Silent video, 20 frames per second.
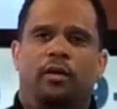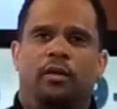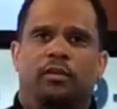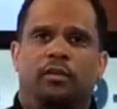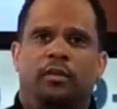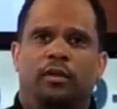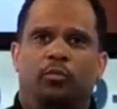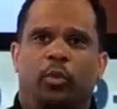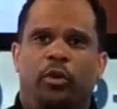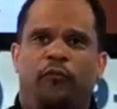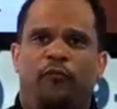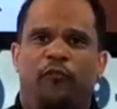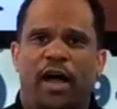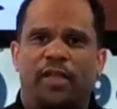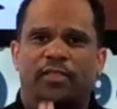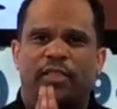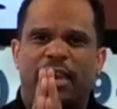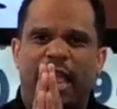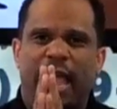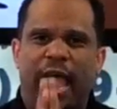we find
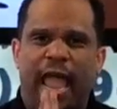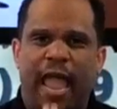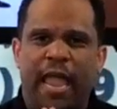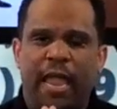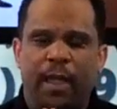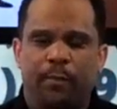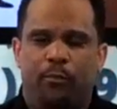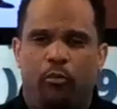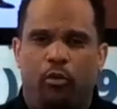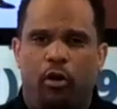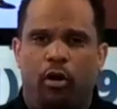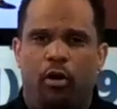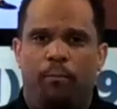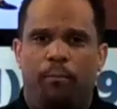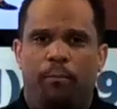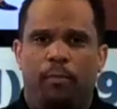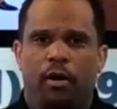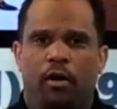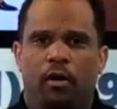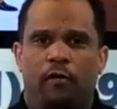that Abram
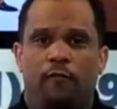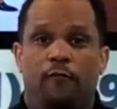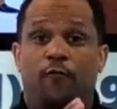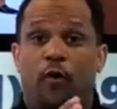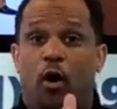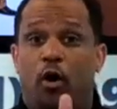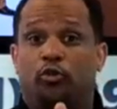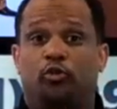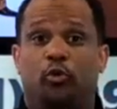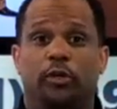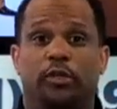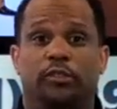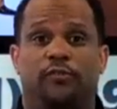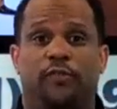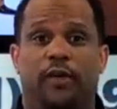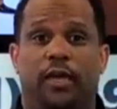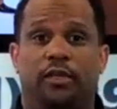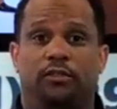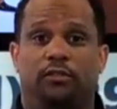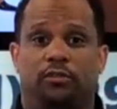falls on his
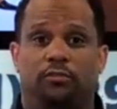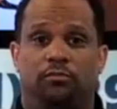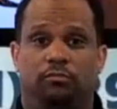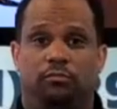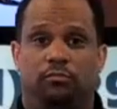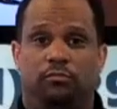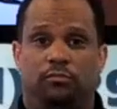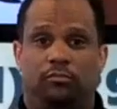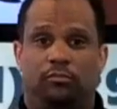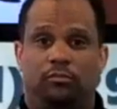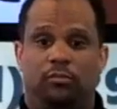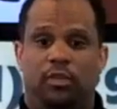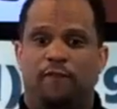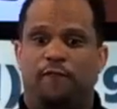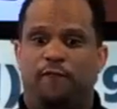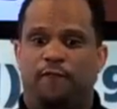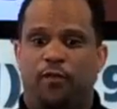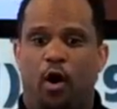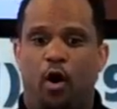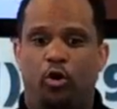face. He
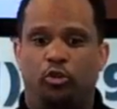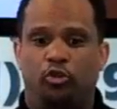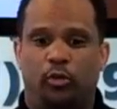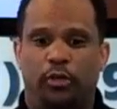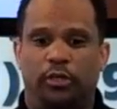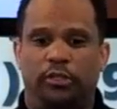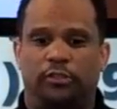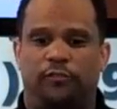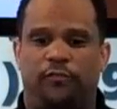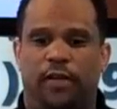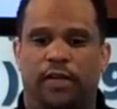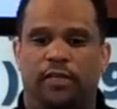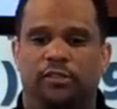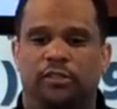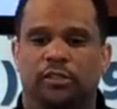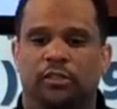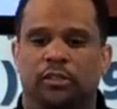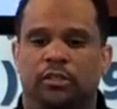falls on his face.